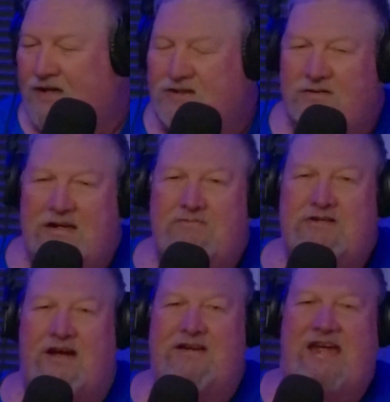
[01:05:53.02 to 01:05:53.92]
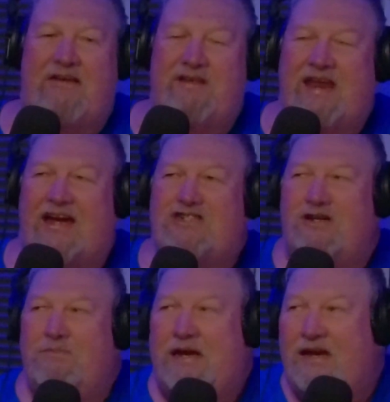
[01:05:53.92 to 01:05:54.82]
So he was on kind of the
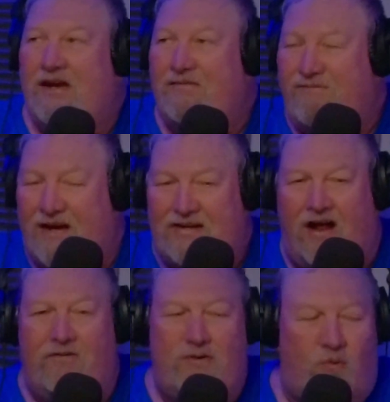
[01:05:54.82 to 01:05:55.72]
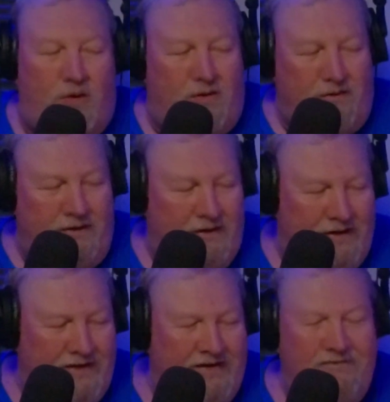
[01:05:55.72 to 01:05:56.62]
national media, in fact, all over the world
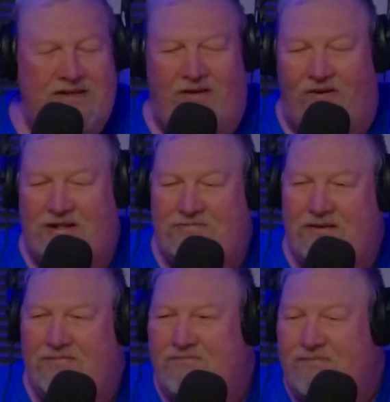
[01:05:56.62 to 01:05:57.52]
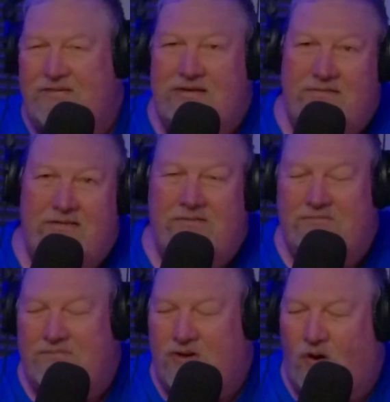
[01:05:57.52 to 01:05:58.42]
with the horse, but
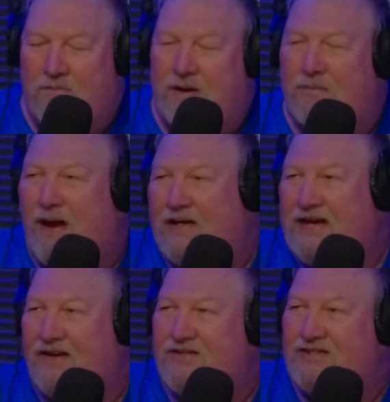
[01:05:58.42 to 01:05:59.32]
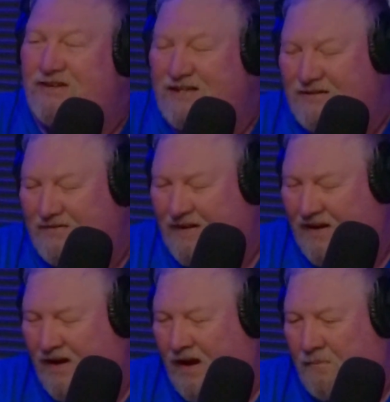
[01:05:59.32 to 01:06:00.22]
going bareback down the street.
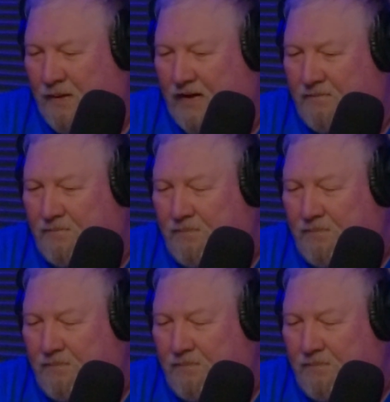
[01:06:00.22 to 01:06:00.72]
But